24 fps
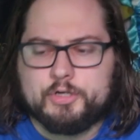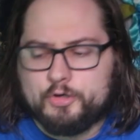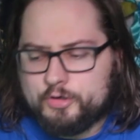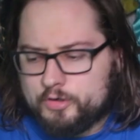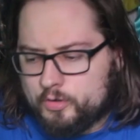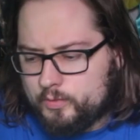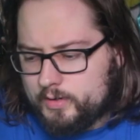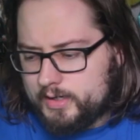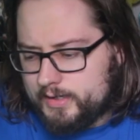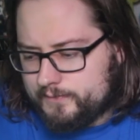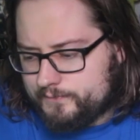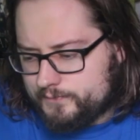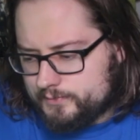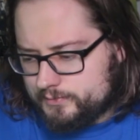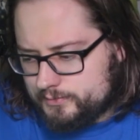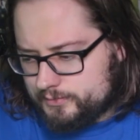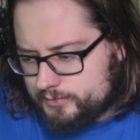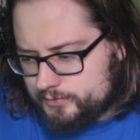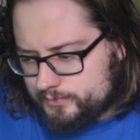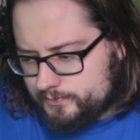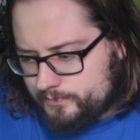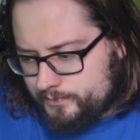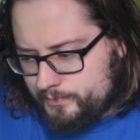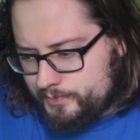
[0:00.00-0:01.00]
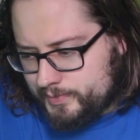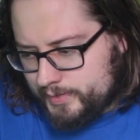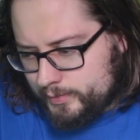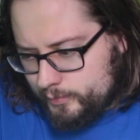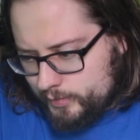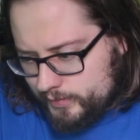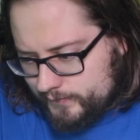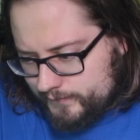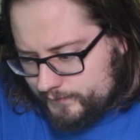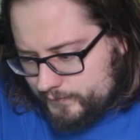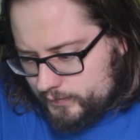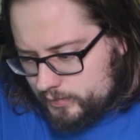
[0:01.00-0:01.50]
total waifu,
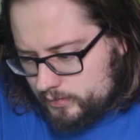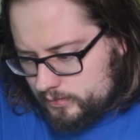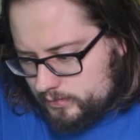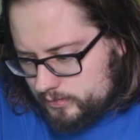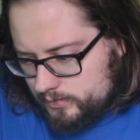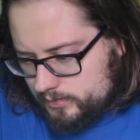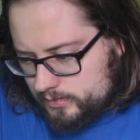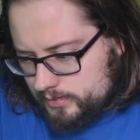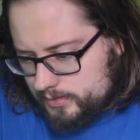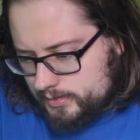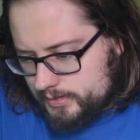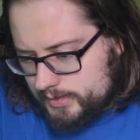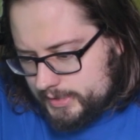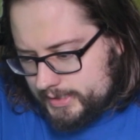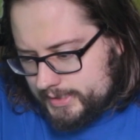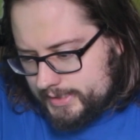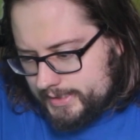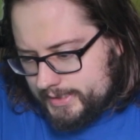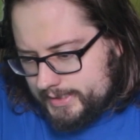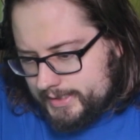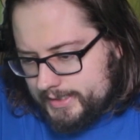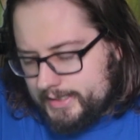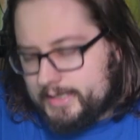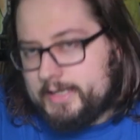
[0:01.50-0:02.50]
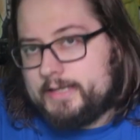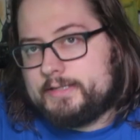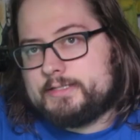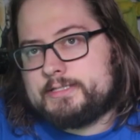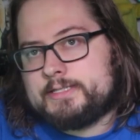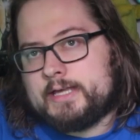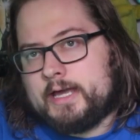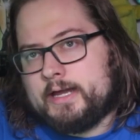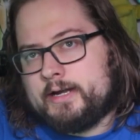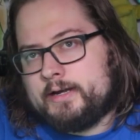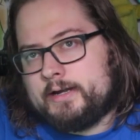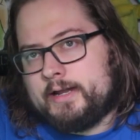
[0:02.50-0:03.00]
beautiful,
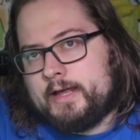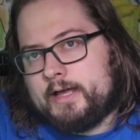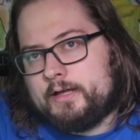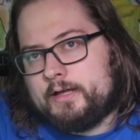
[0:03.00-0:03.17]
inside and